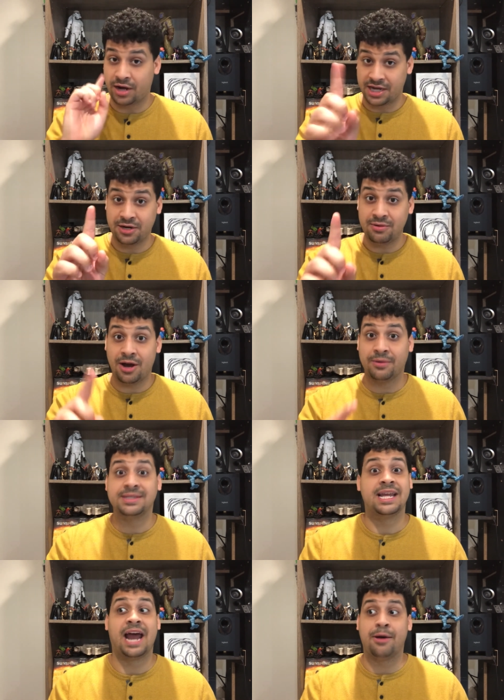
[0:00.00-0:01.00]
What I do
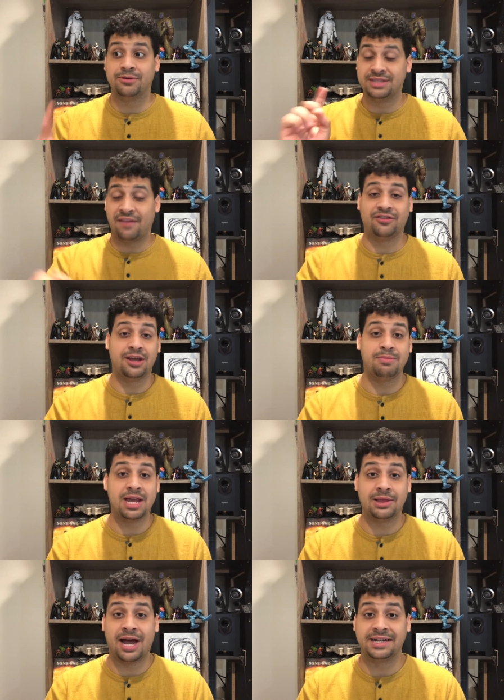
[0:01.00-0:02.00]
know is that I will
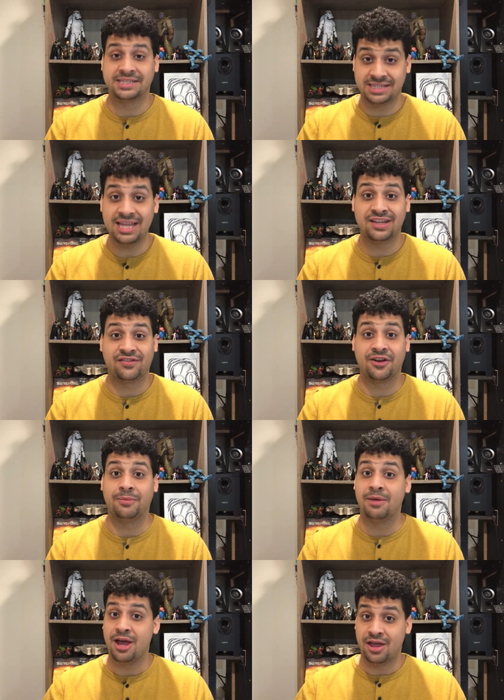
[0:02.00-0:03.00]
definitely be in line to see this
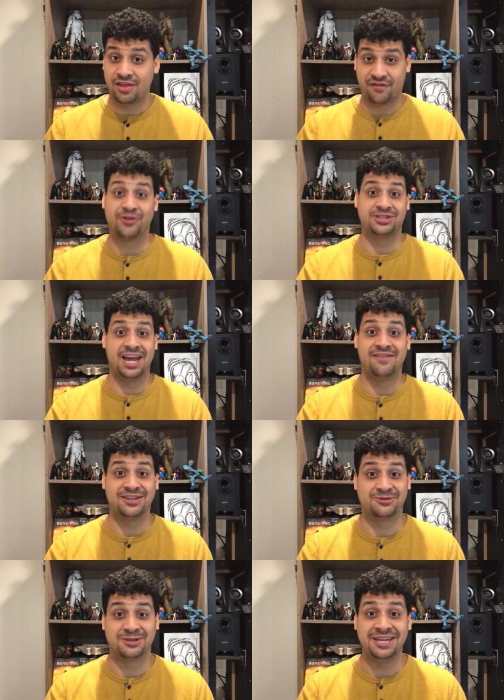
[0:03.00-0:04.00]
film the first day
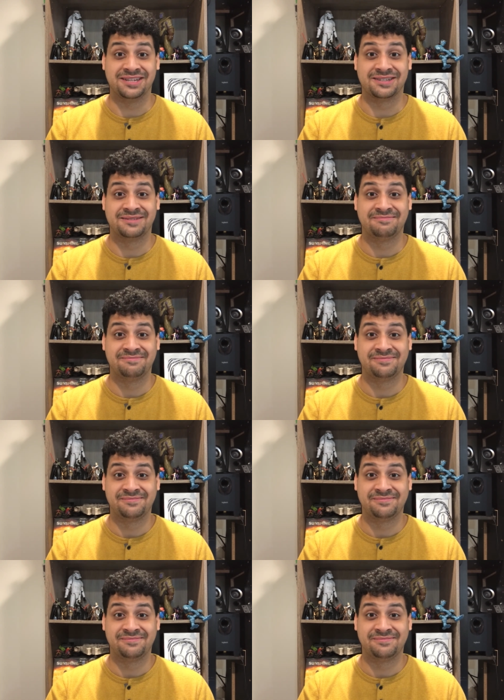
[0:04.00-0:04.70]
of its release.